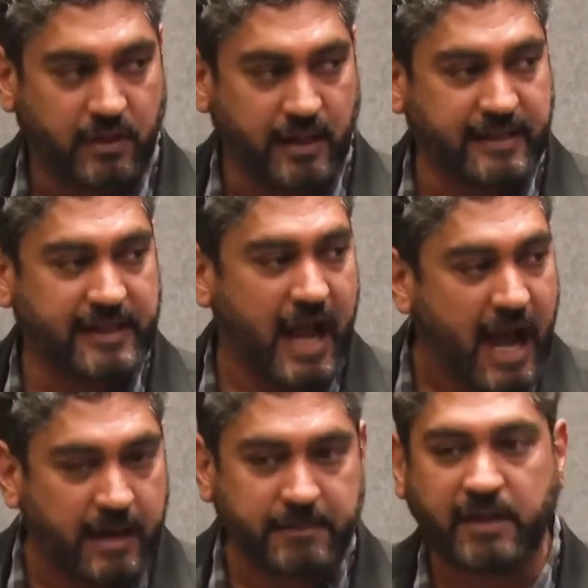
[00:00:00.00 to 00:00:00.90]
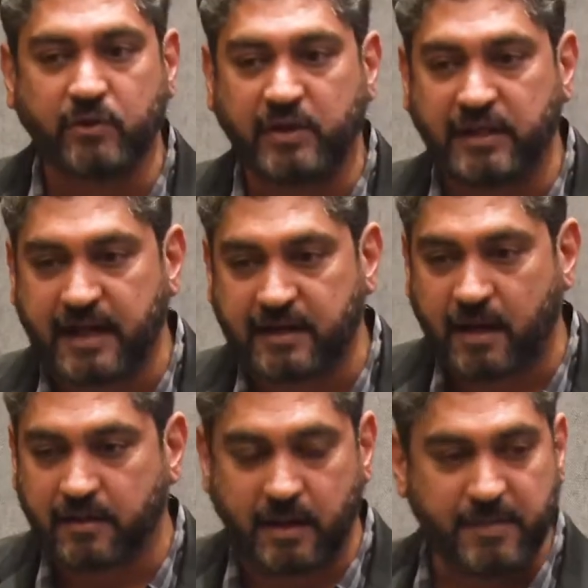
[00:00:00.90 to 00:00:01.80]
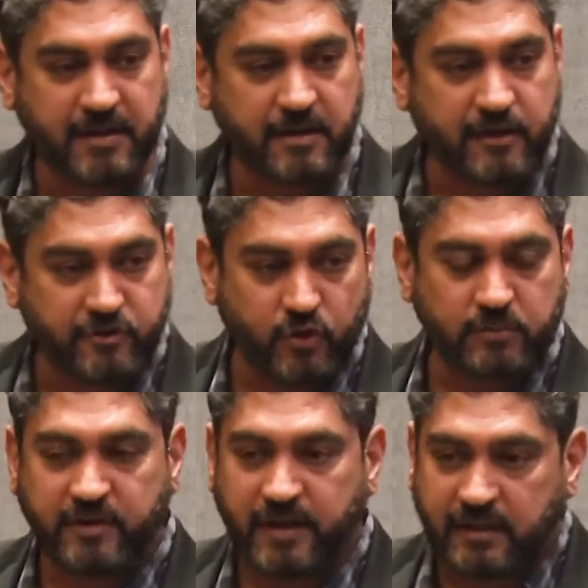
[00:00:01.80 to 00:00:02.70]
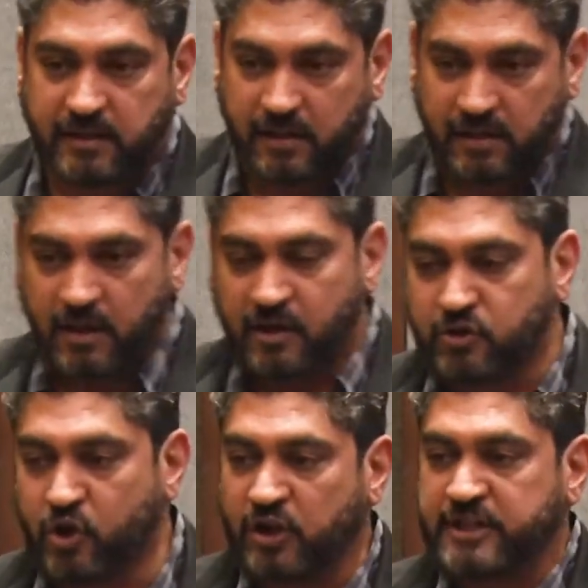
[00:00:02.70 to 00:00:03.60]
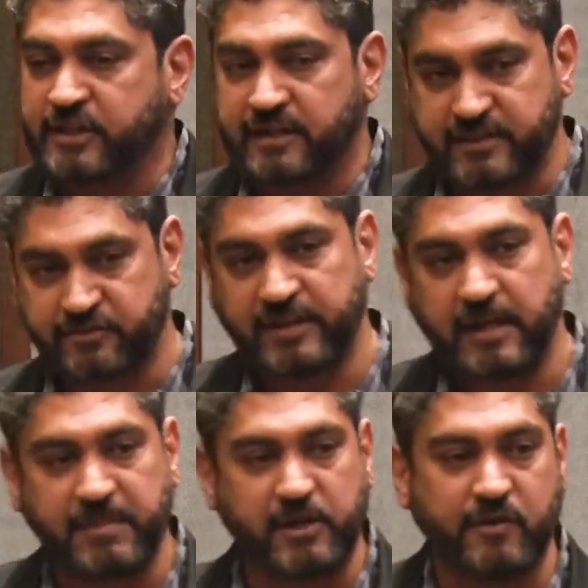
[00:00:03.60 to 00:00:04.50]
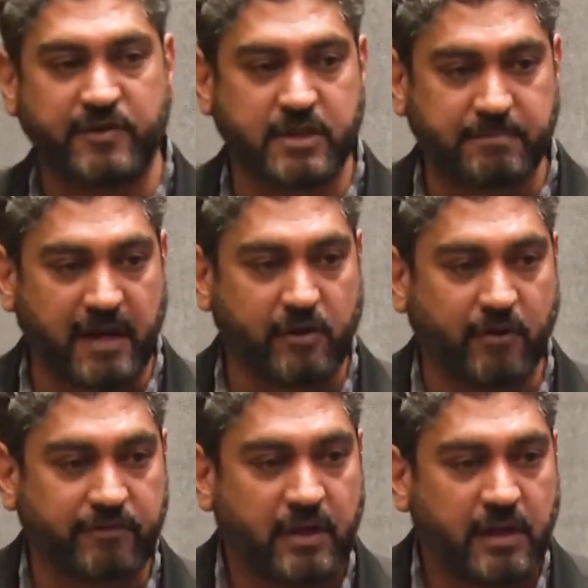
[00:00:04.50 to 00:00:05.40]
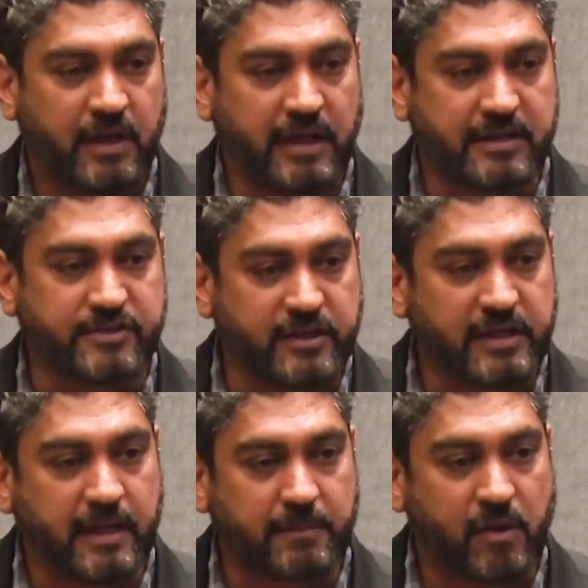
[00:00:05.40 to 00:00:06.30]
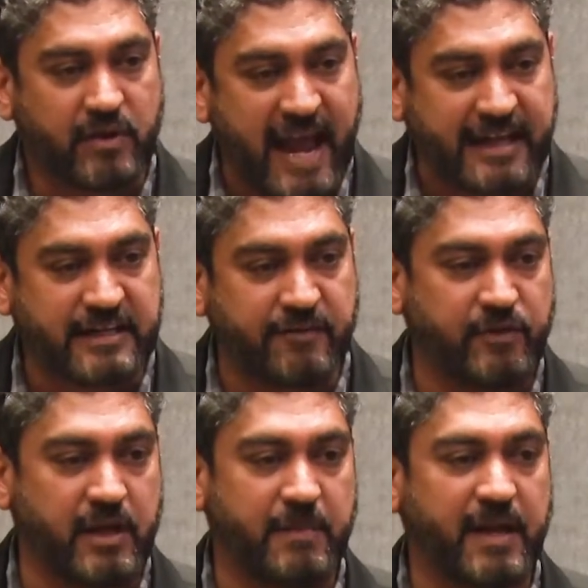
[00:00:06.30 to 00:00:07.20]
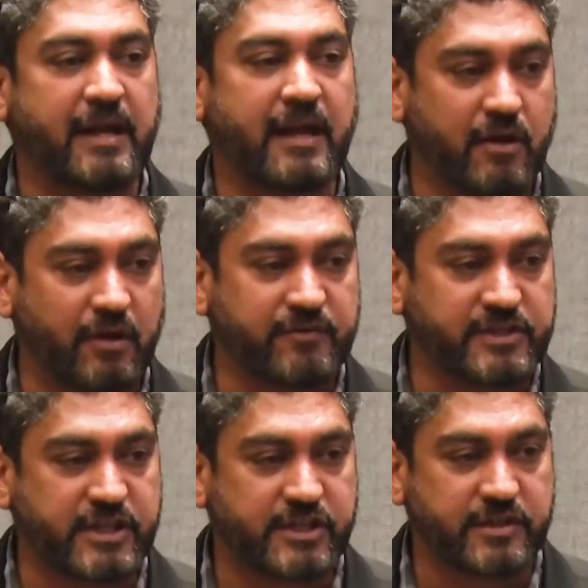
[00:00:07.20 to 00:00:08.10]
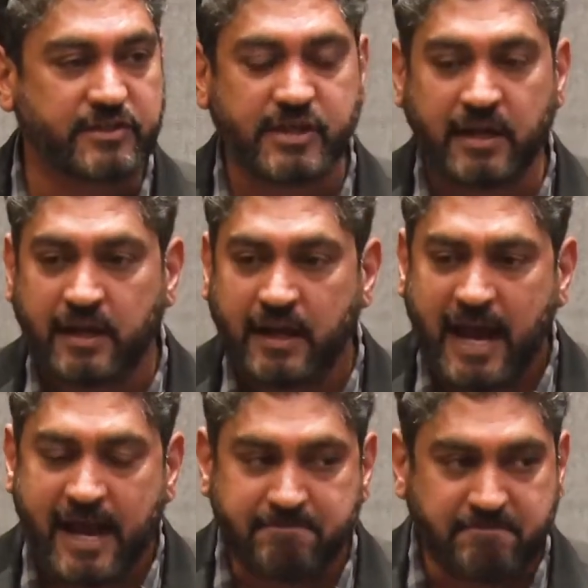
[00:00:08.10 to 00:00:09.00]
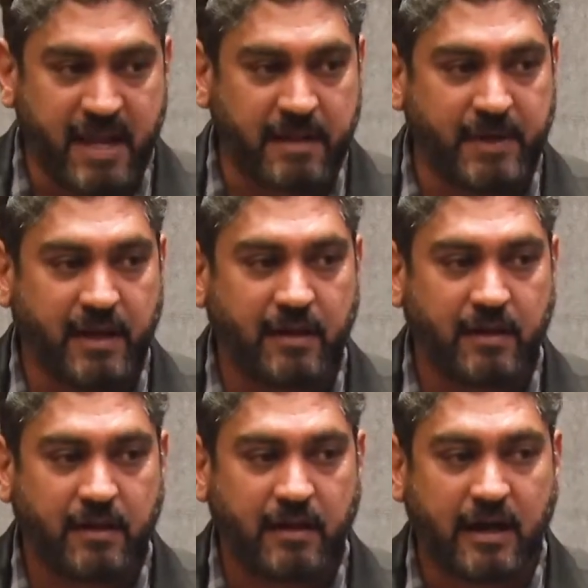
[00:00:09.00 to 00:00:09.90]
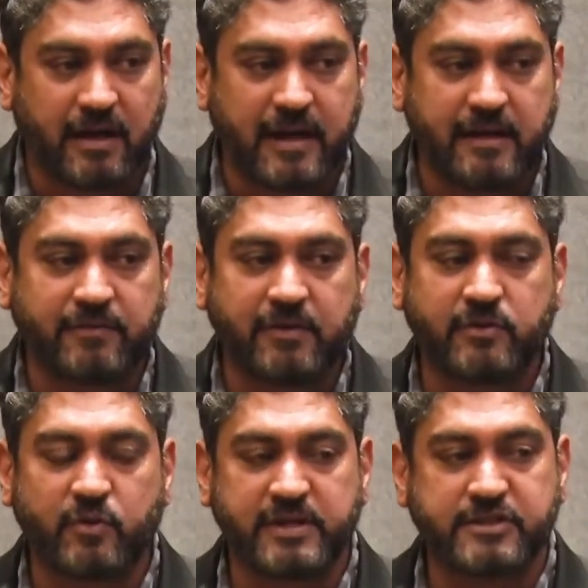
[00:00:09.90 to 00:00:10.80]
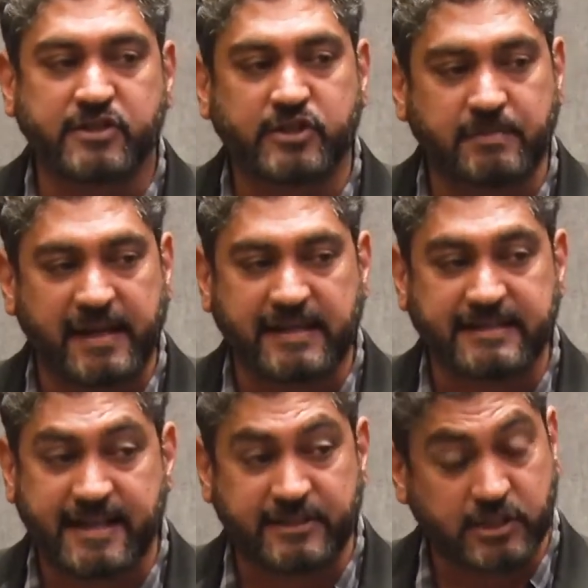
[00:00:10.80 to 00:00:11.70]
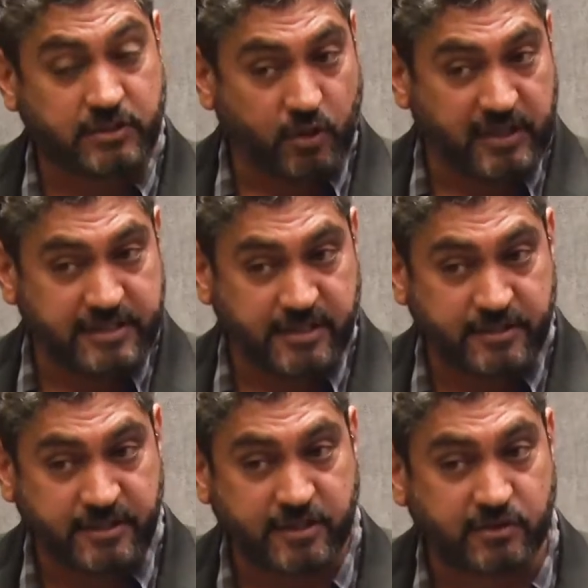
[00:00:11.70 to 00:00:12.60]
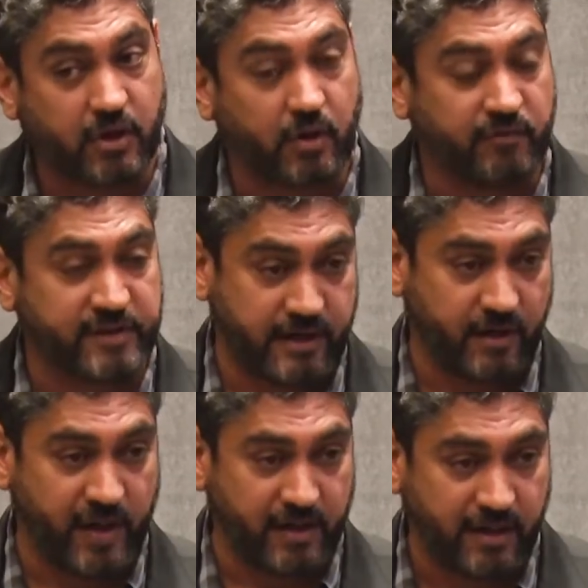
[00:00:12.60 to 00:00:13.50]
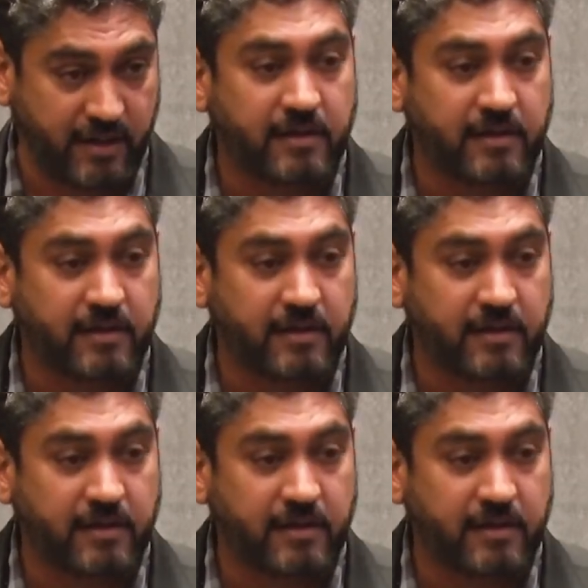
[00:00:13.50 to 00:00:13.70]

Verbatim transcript: In the army, you need that command and control, but in the knowledge industry that many of us are part of, it is really about active debate and conversations and maybe arrival to a decision by consensus, though consensus is not always required.